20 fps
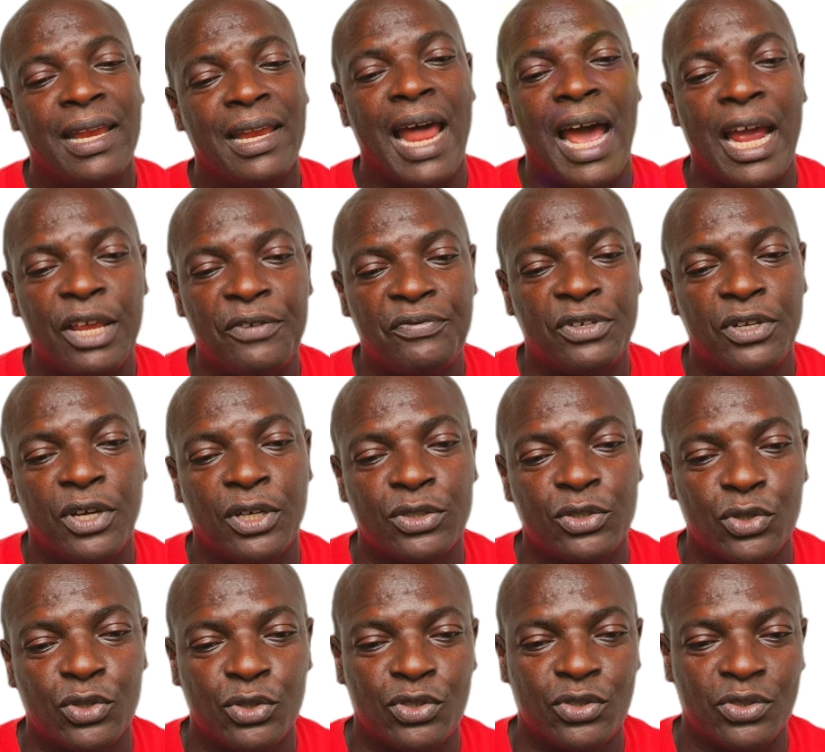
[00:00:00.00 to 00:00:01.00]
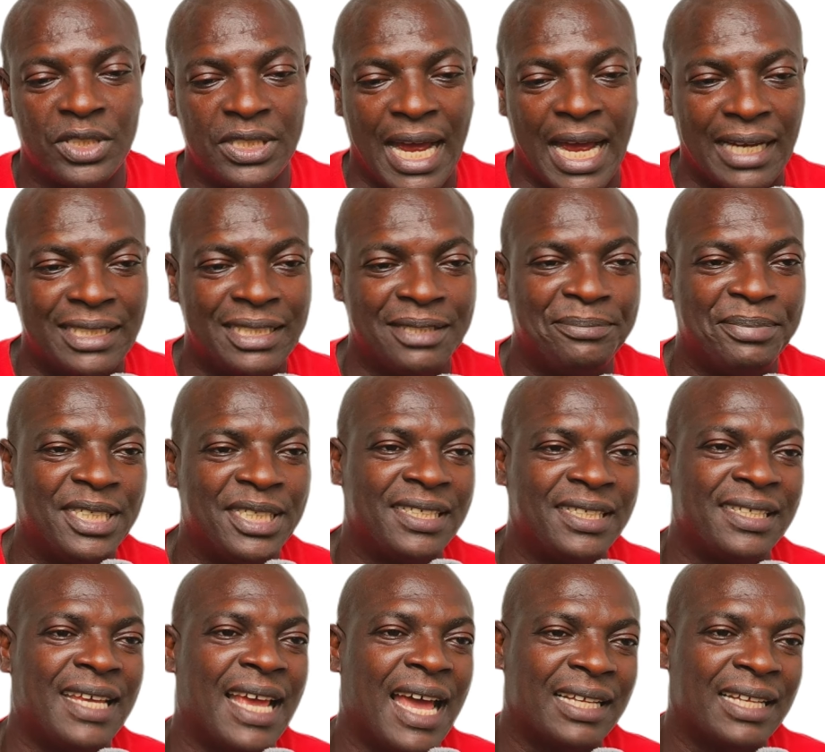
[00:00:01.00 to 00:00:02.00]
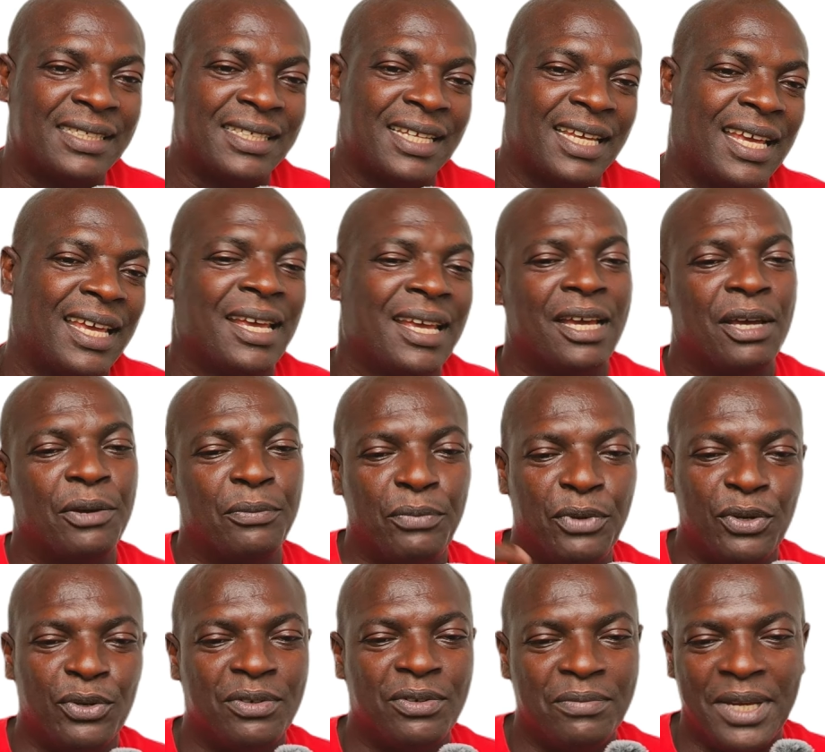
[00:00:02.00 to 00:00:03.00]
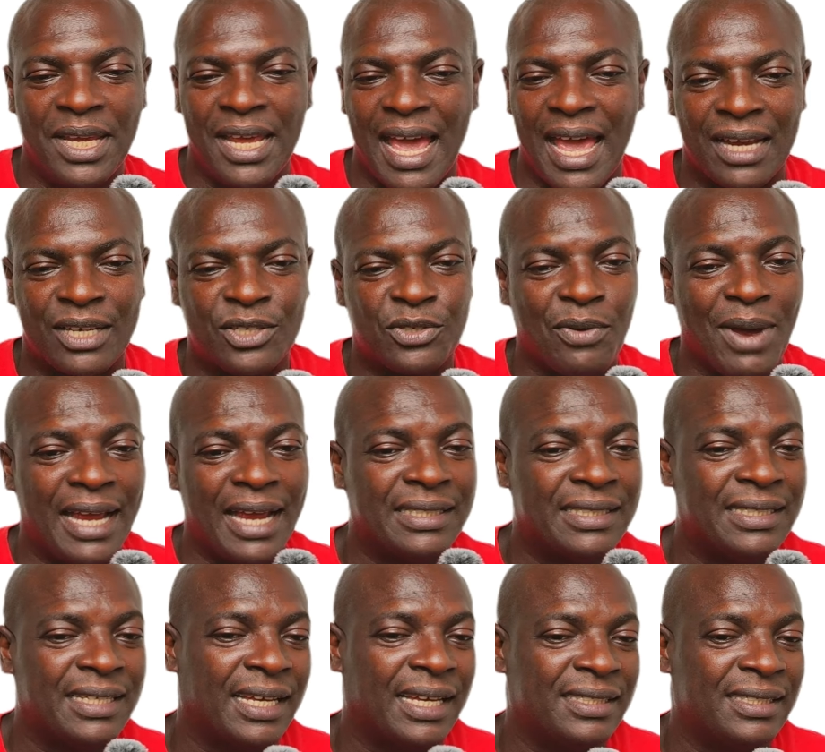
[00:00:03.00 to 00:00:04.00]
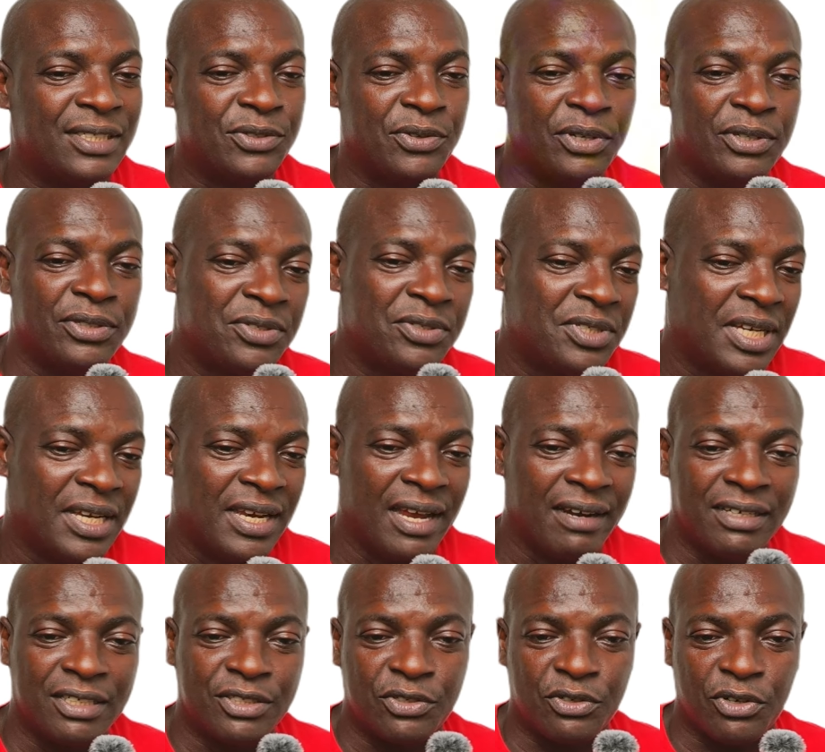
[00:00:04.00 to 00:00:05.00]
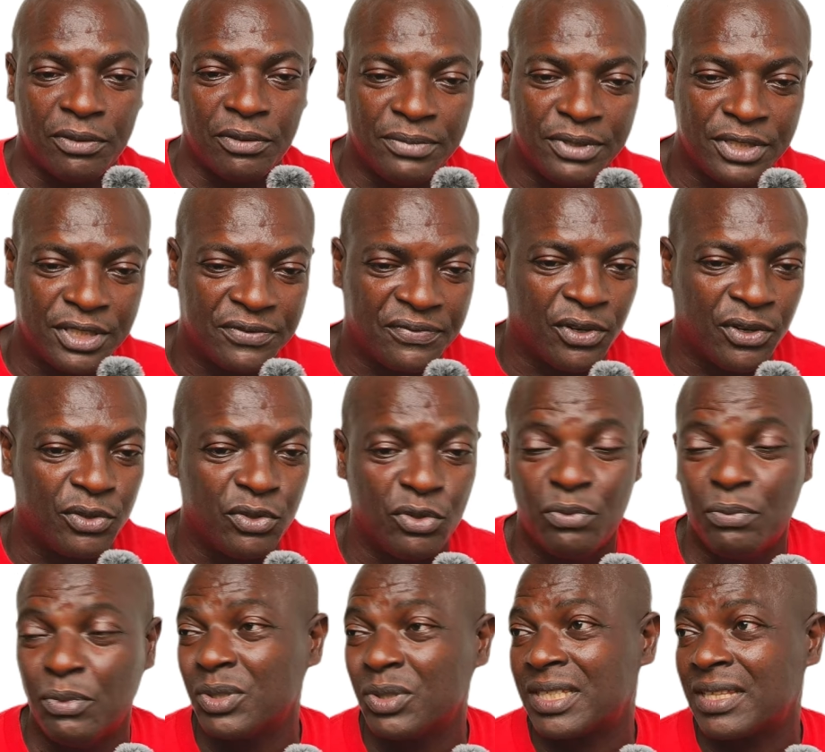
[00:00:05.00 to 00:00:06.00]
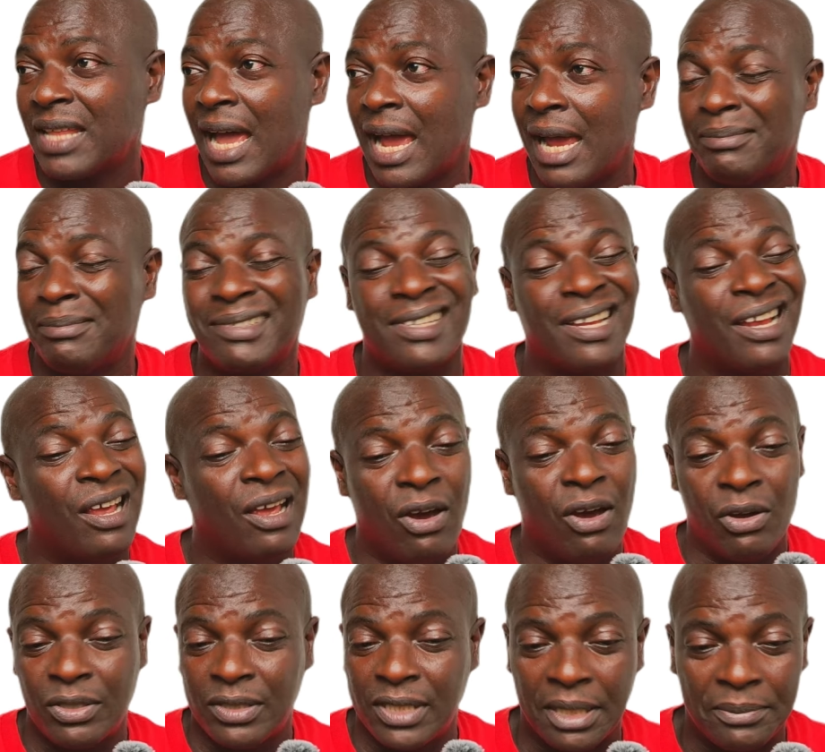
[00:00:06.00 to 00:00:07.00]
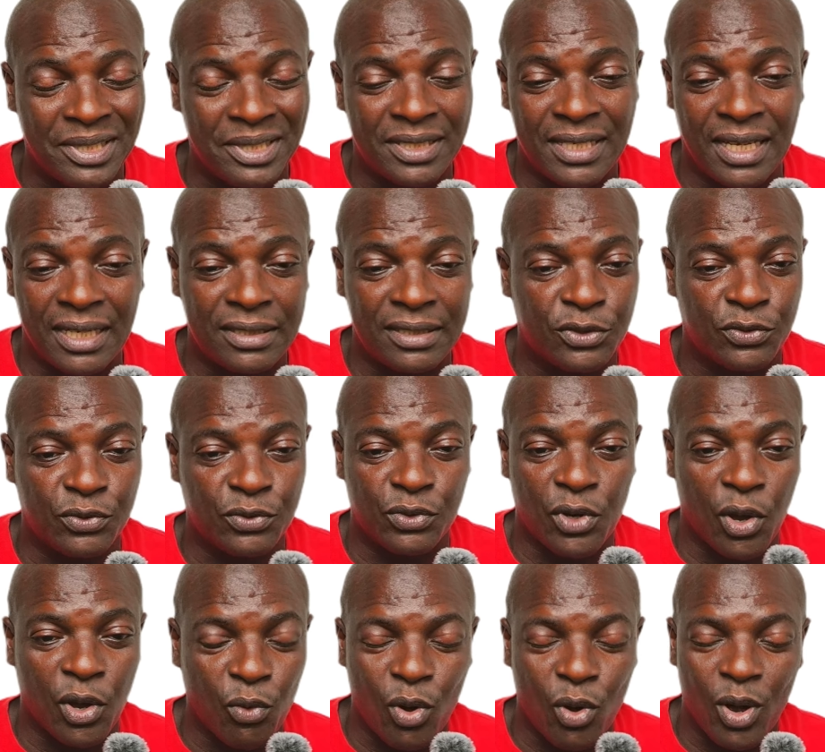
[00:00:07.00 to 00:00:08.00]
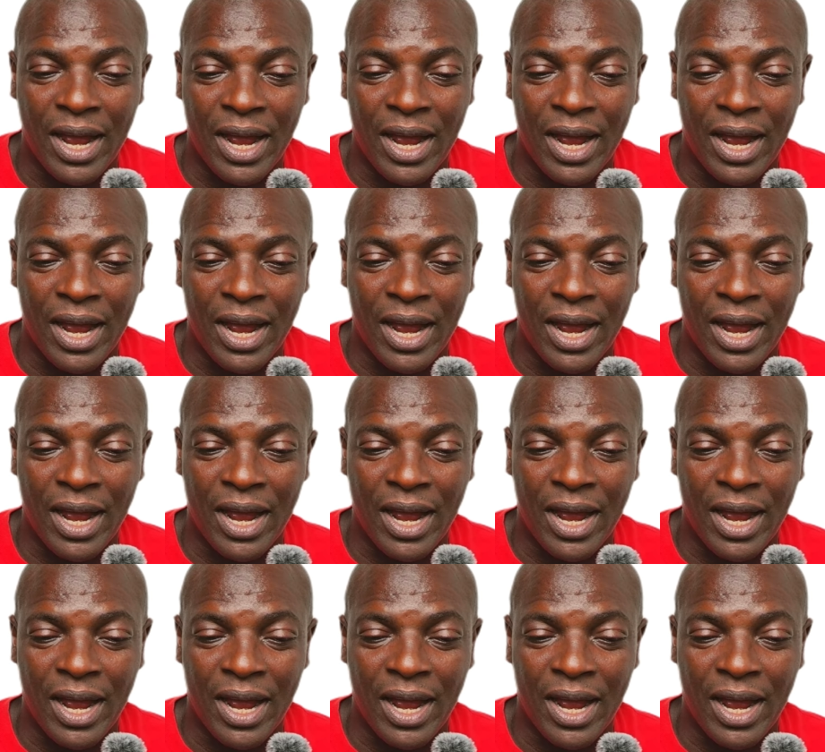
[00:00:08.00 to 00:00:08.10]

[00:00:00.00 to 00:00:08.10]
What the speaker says: Now, if you just go to ChatGPT and say, build me XYZ, it's going to generate rubbish for you. Most times, 100% it will not work